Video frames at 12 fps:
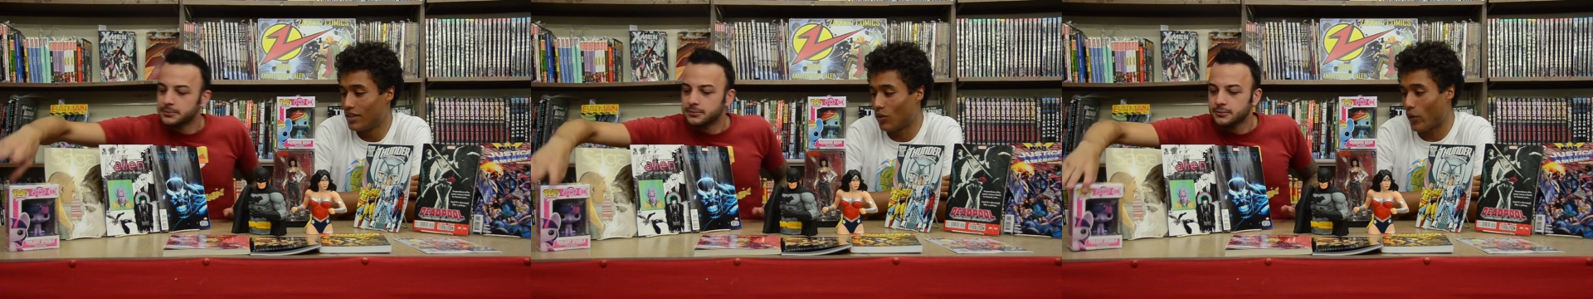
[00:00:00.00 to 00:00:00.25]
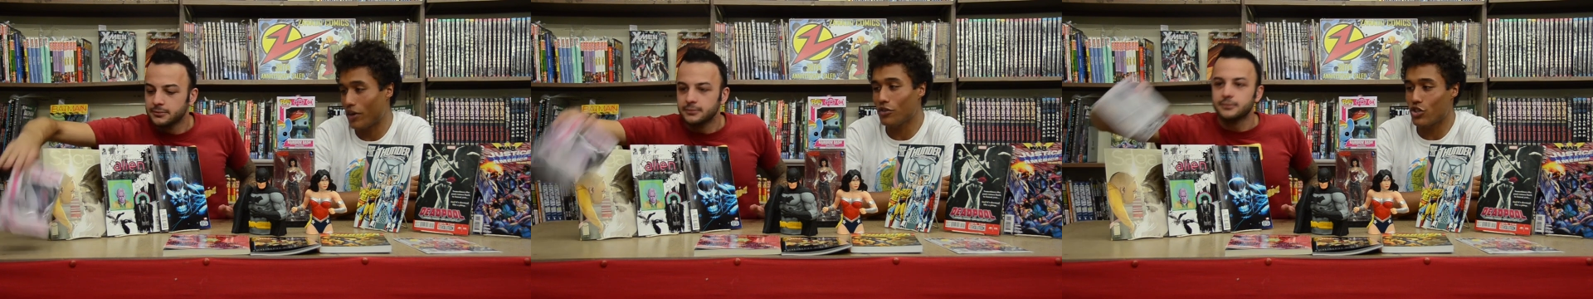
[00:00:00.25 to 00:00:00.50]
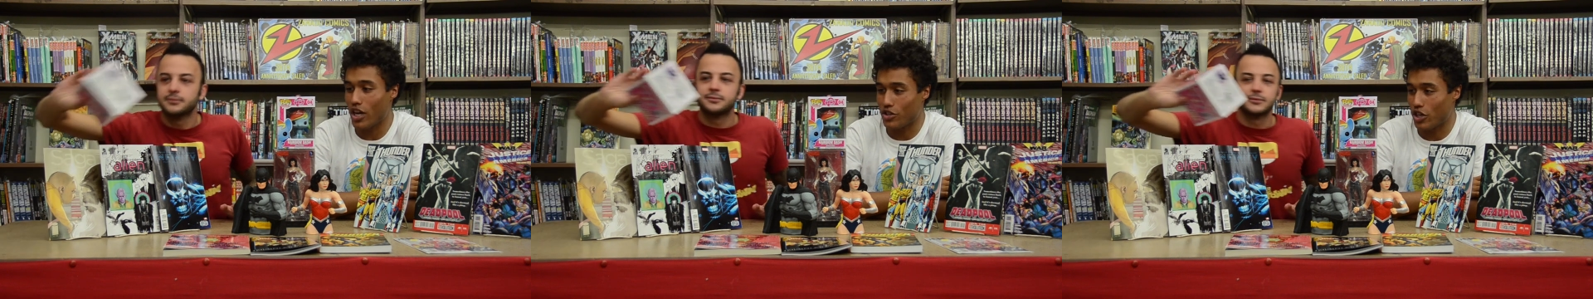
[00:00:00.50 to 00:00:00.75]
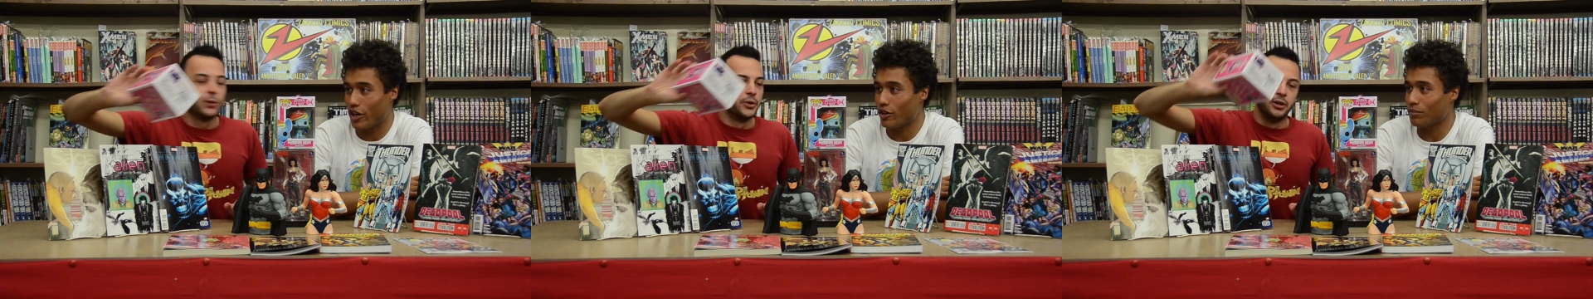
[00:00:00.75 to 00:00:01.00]
Speaker 1: We don't judge
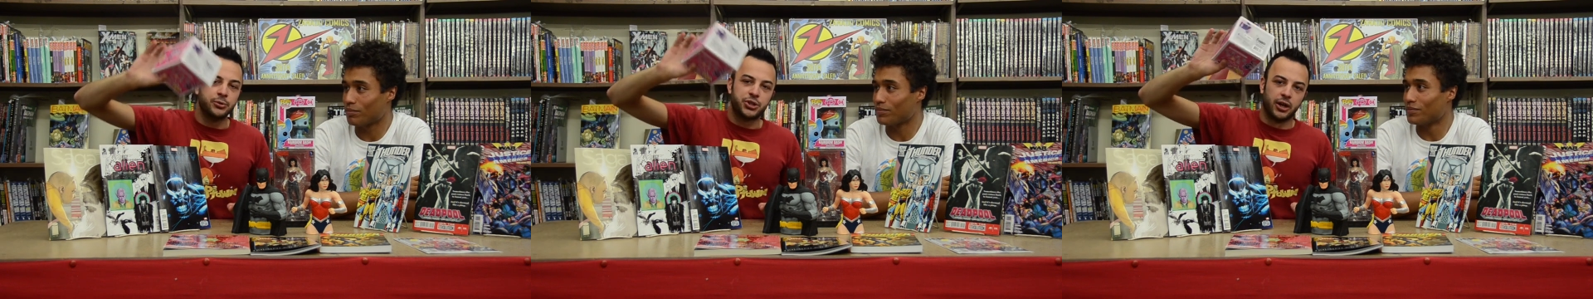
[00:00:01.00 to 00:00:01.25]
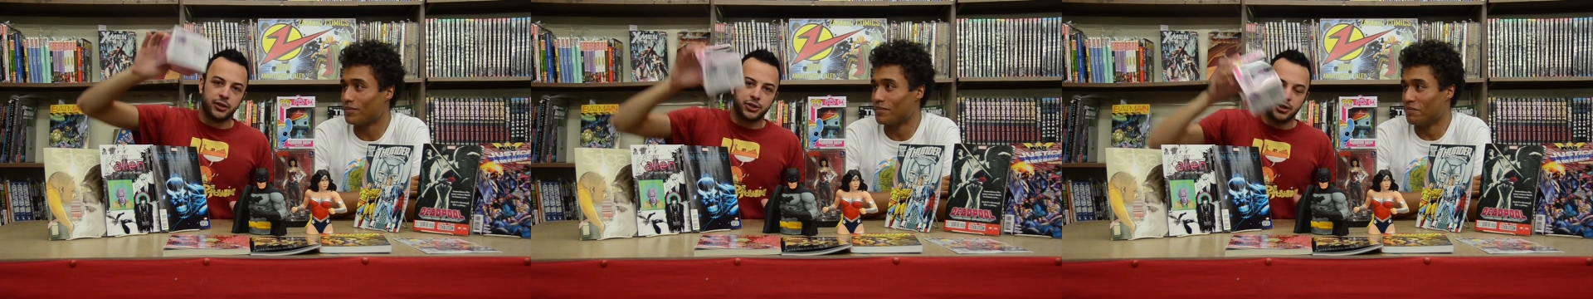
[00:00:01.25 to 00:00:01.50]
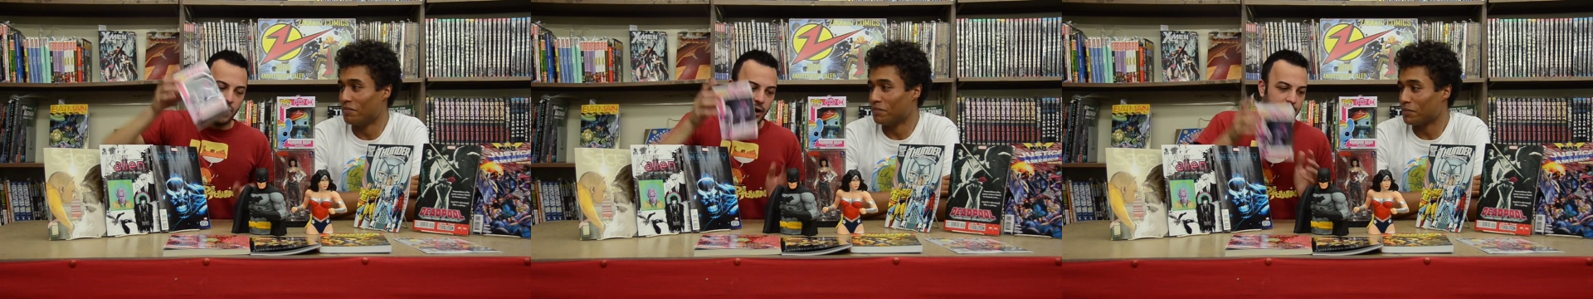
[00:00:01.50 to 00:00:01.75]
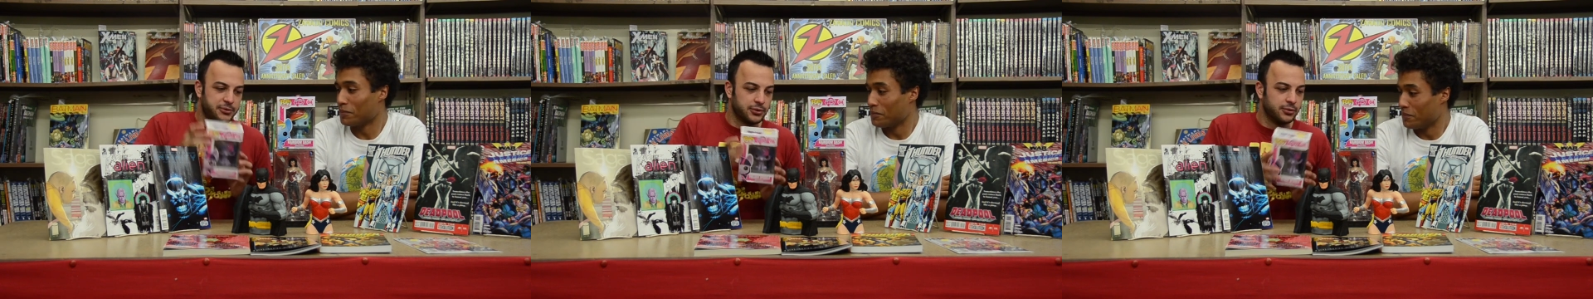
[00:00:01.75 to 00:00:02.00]
here. We don't judge. No,
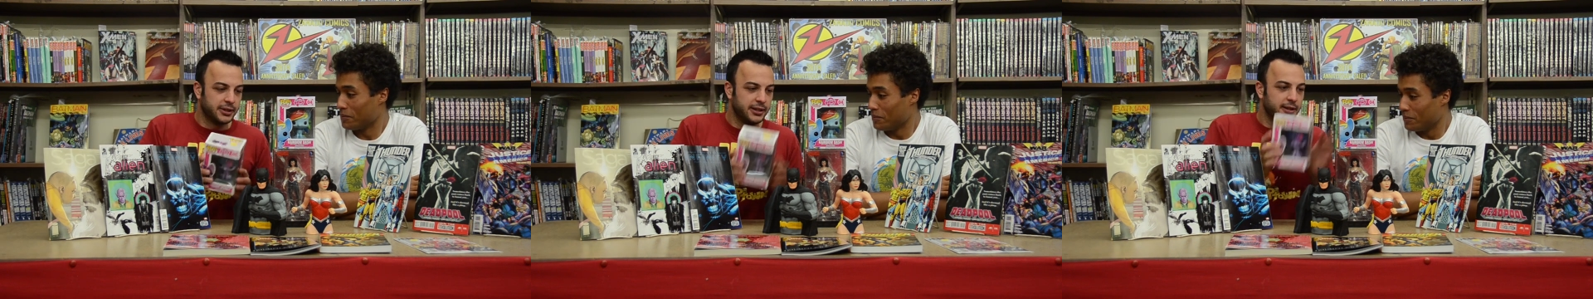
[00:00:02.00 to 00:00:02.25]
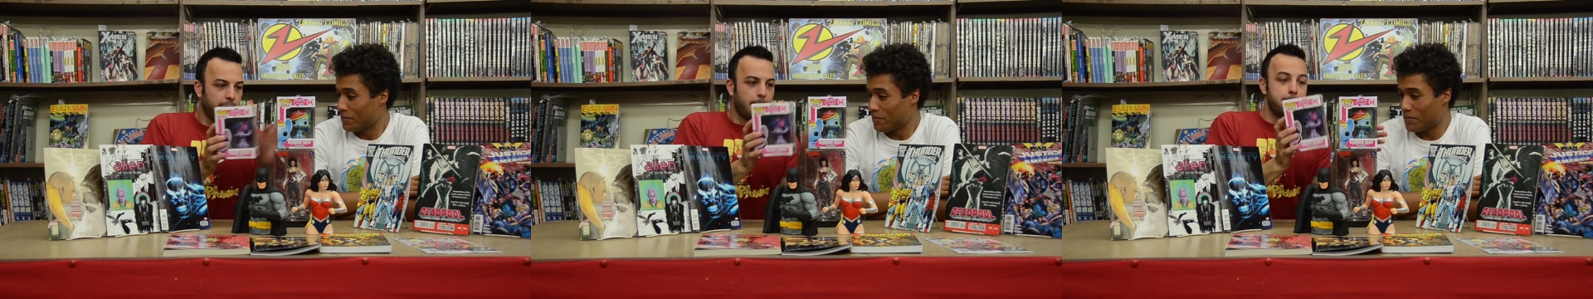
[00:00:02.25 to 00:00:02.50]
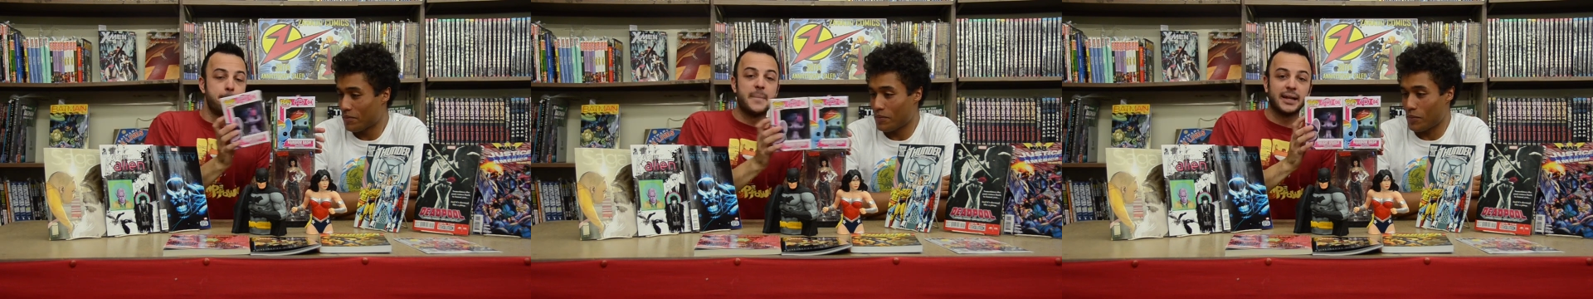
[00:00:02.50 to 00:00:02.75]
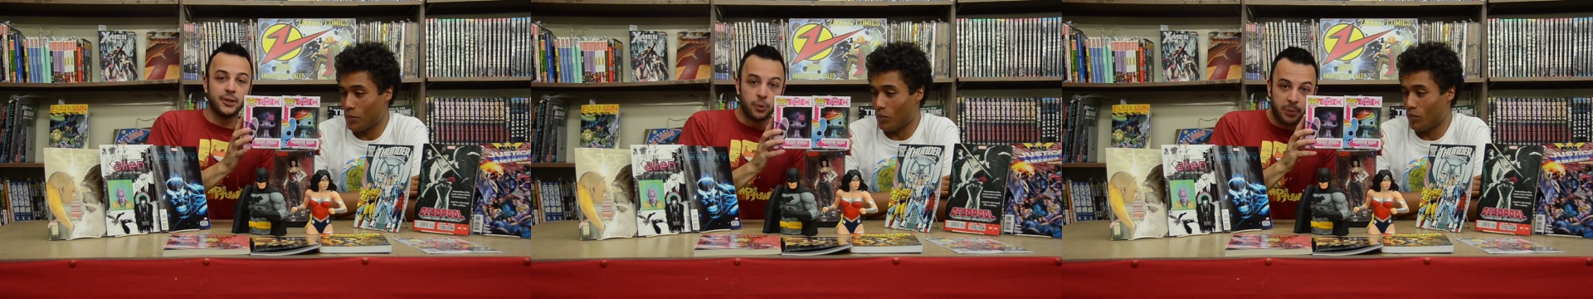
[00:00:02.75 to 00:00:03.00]
absolutely.
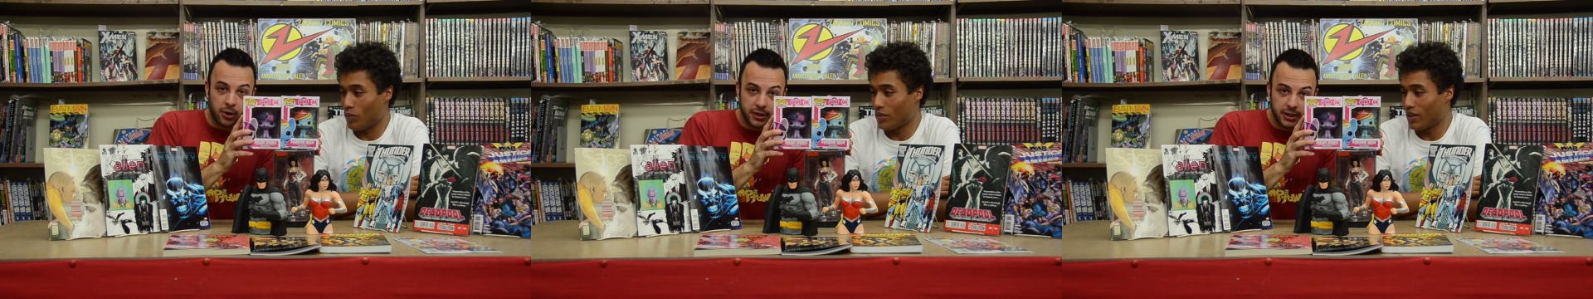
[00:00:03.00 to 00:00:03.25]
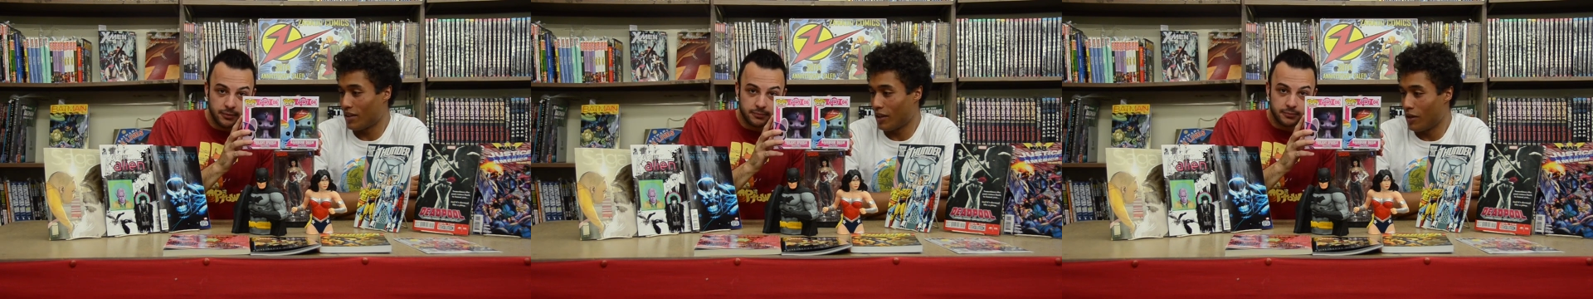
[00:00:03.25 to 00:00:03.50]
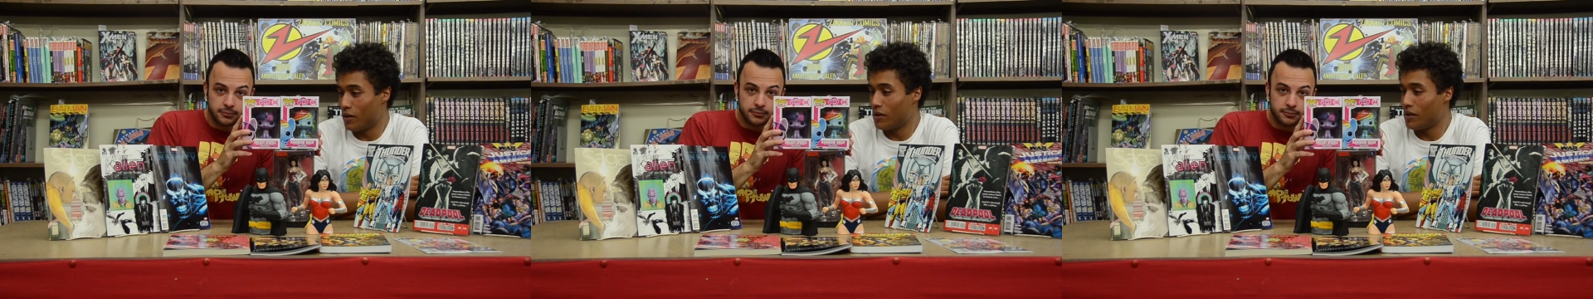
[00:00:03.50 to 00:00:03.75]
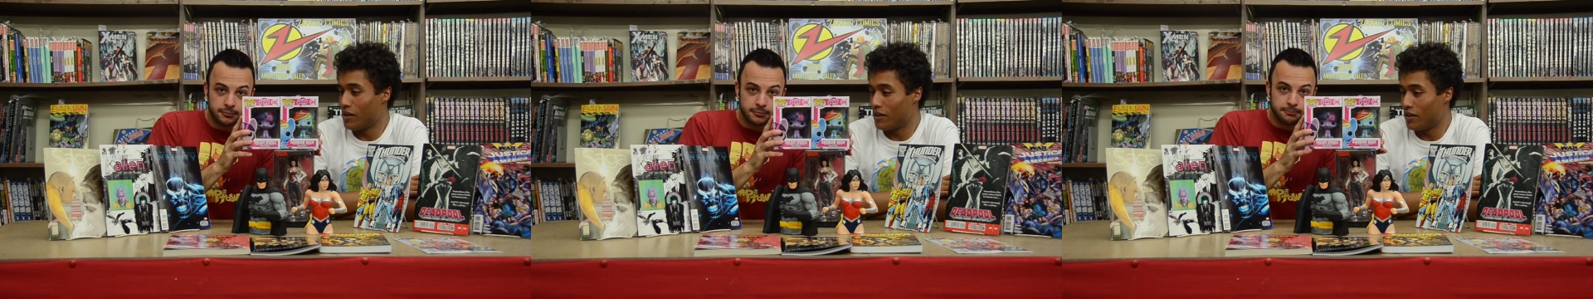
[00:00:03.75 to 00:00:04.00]
My Little Pony
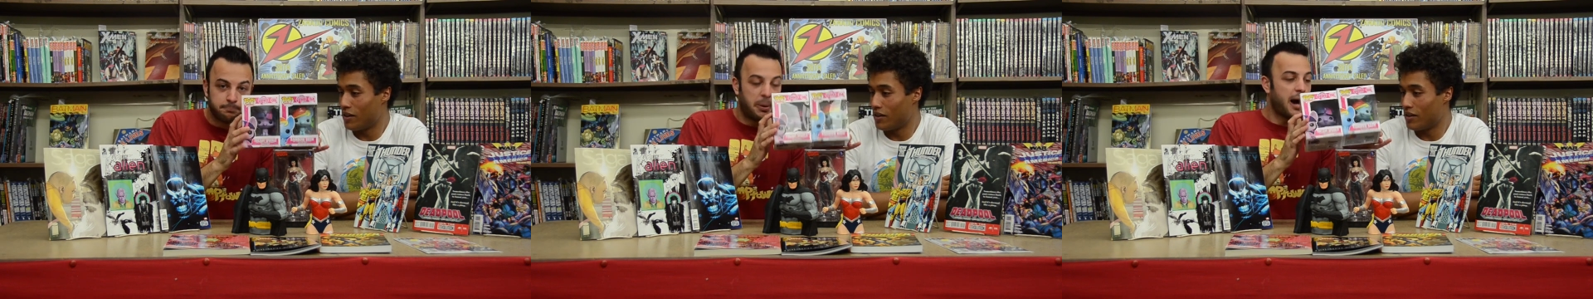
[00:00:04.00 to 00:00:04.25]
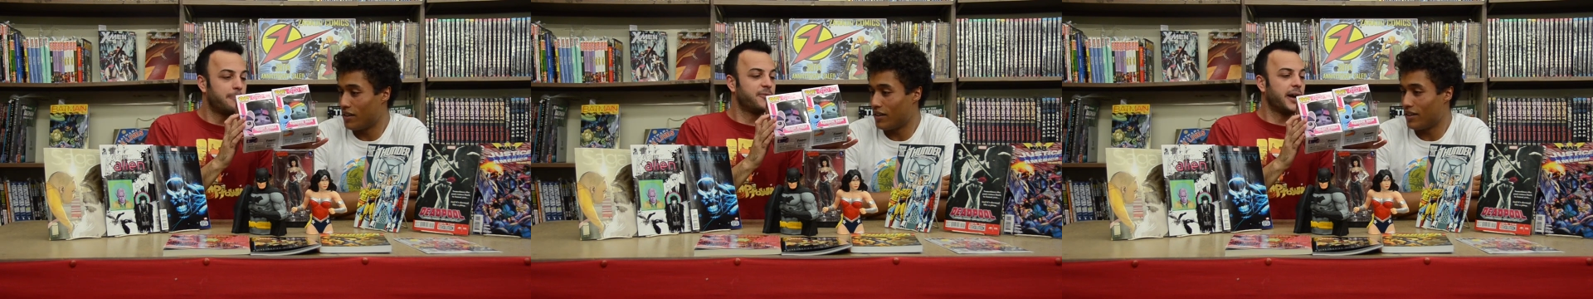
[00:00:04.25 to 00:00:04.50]
pop